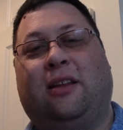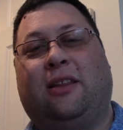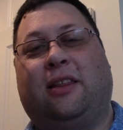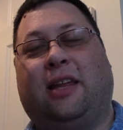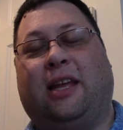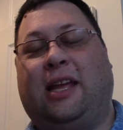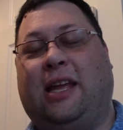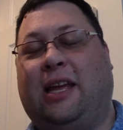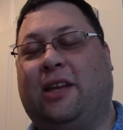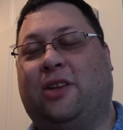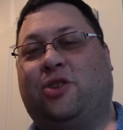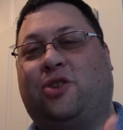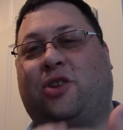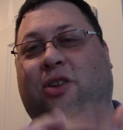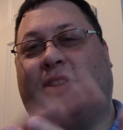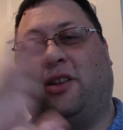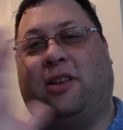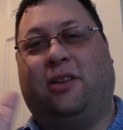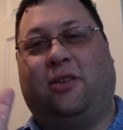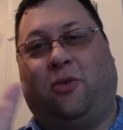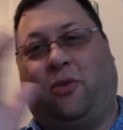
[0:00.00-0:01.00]
hinge
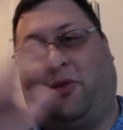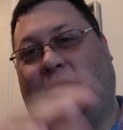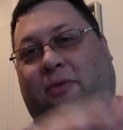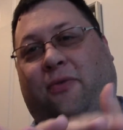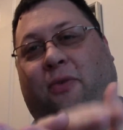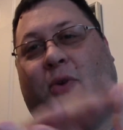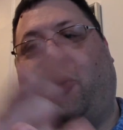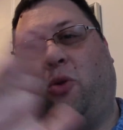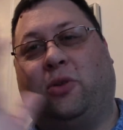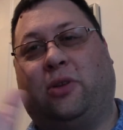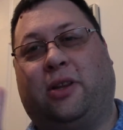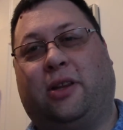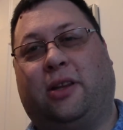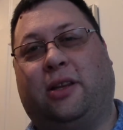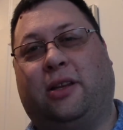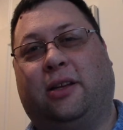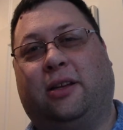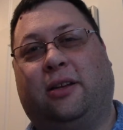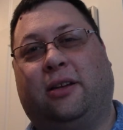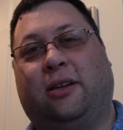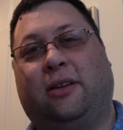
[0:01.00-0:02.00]
of the fold of
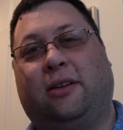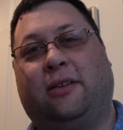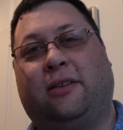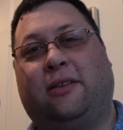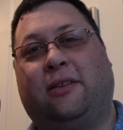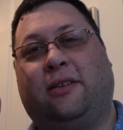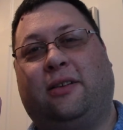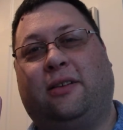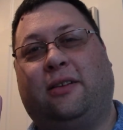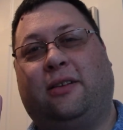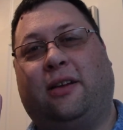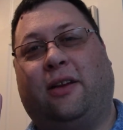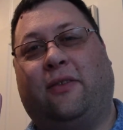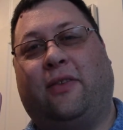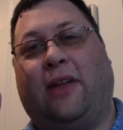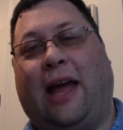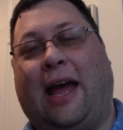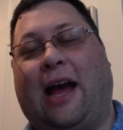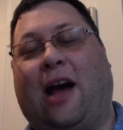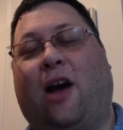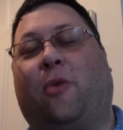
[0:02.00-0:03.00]
the
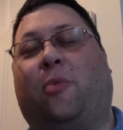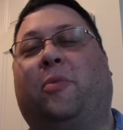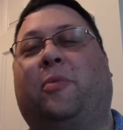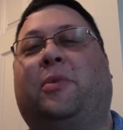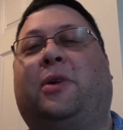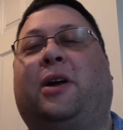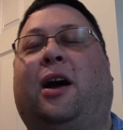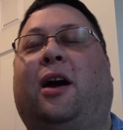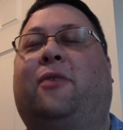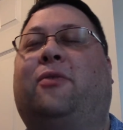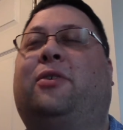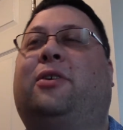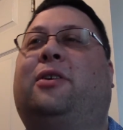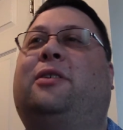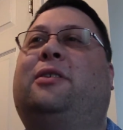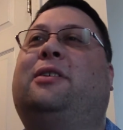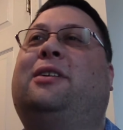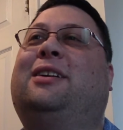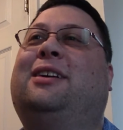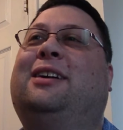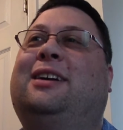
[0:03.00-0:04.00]
album
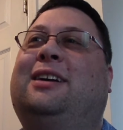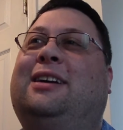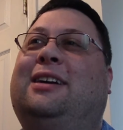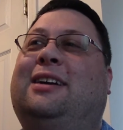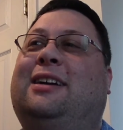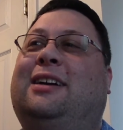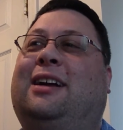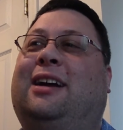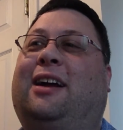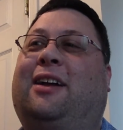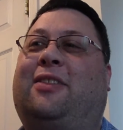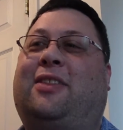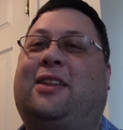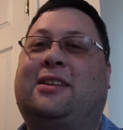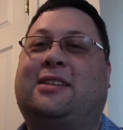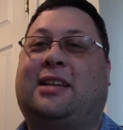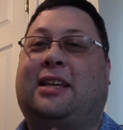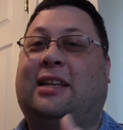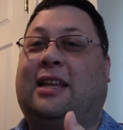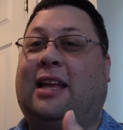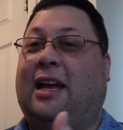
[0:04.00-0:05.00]
cover,
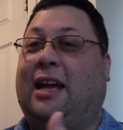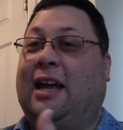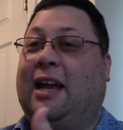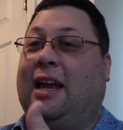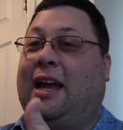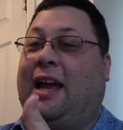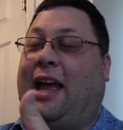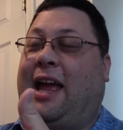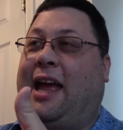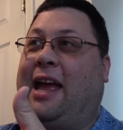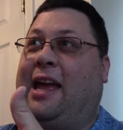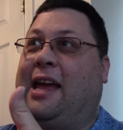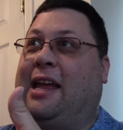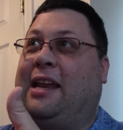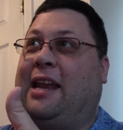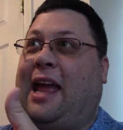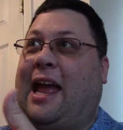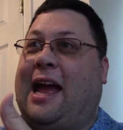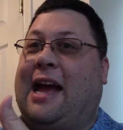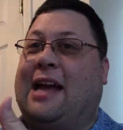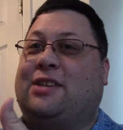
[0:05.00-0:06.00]
things like that.
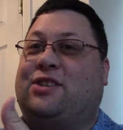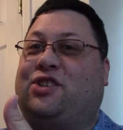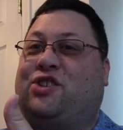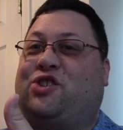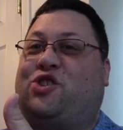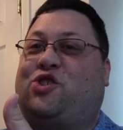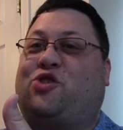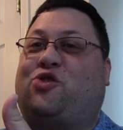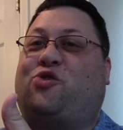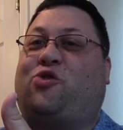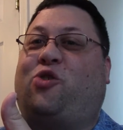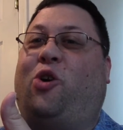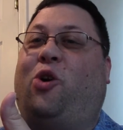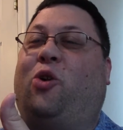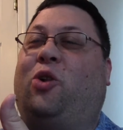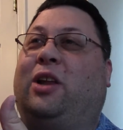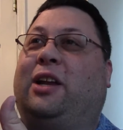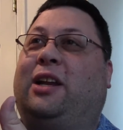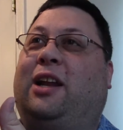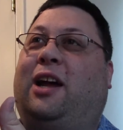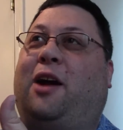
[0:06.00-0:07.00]
And as it's
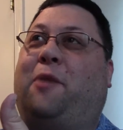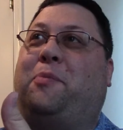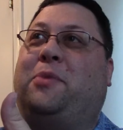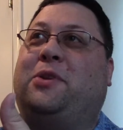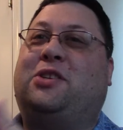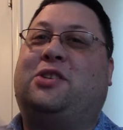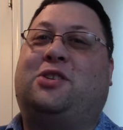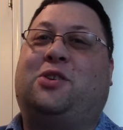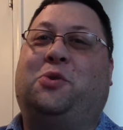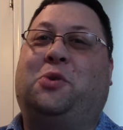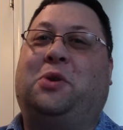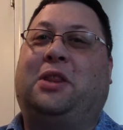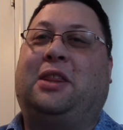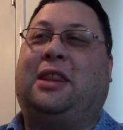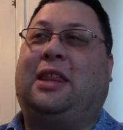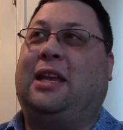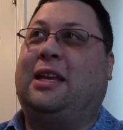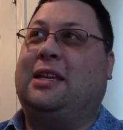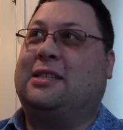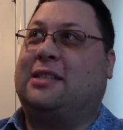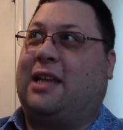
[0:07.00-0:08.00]
scrolling up, it's doing
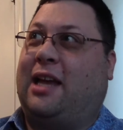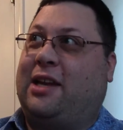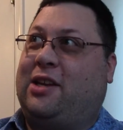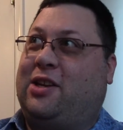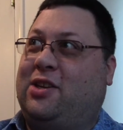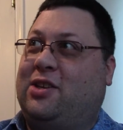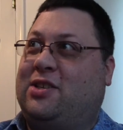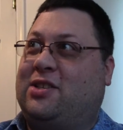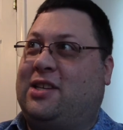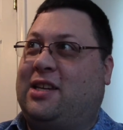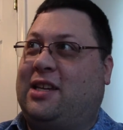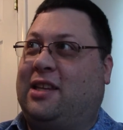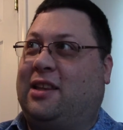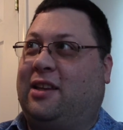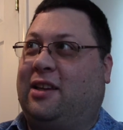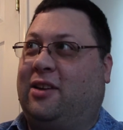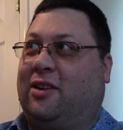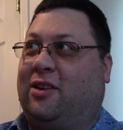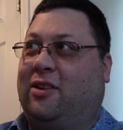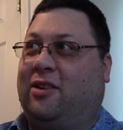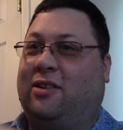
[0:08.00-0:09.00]
things like you'd see
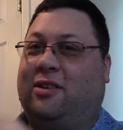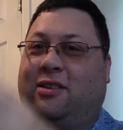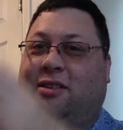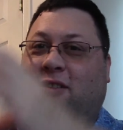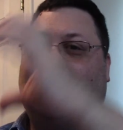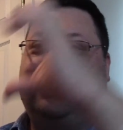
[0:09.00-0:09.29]
little